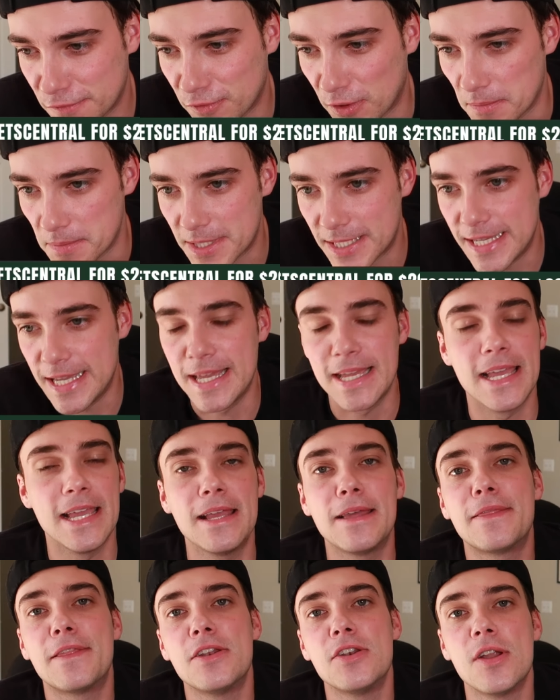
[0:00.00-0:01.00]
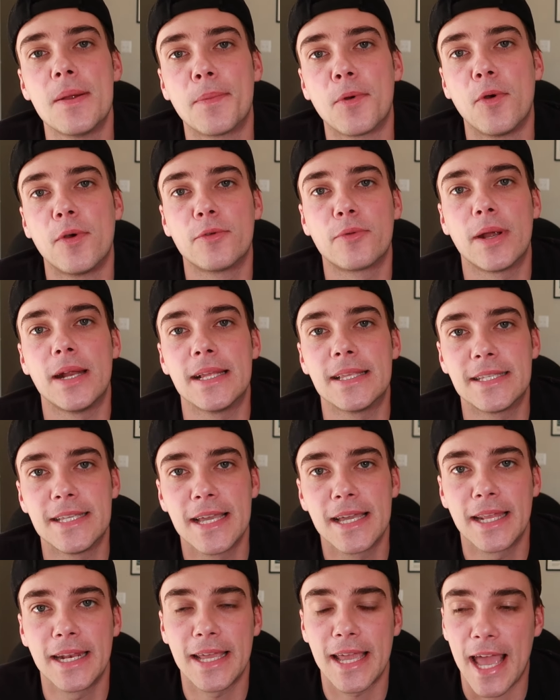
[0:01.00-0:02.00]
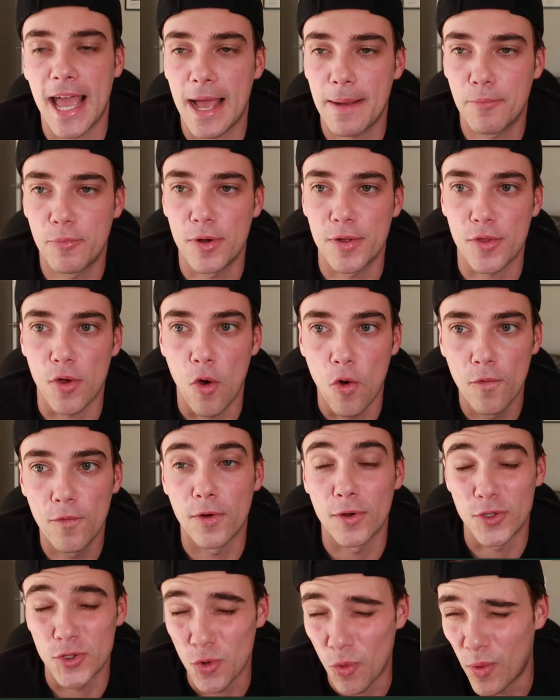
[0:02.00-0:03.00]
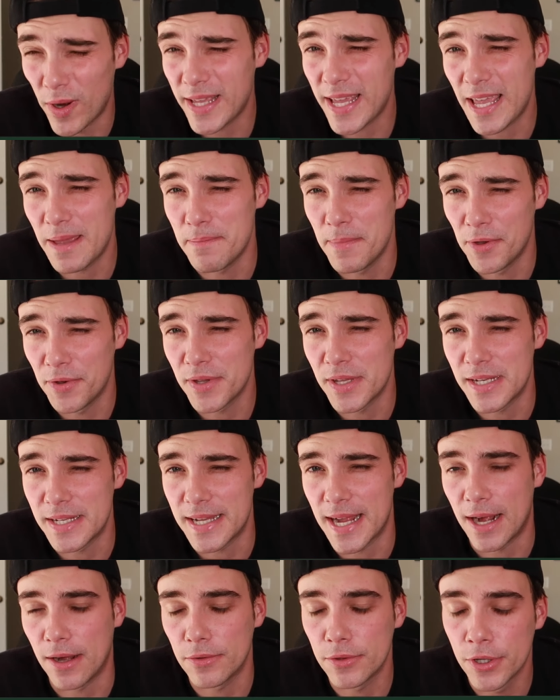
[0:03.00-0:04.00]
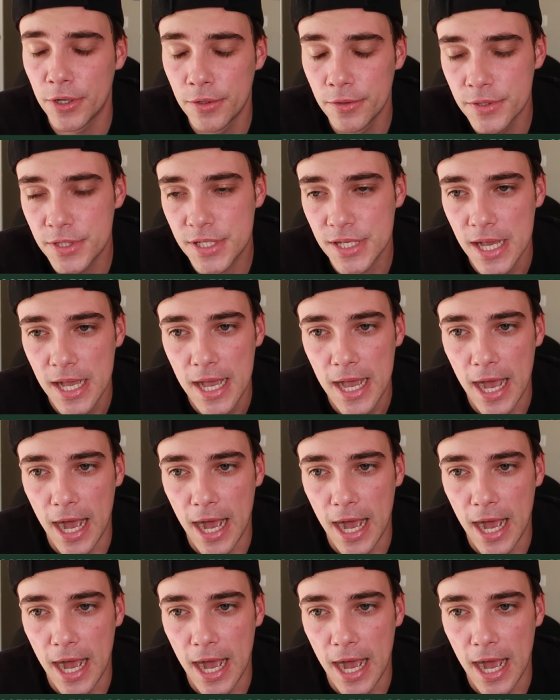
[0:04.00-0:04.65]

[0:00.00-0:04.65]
from SeatGeek, the number one rated ticketing app with over 28 million downloads.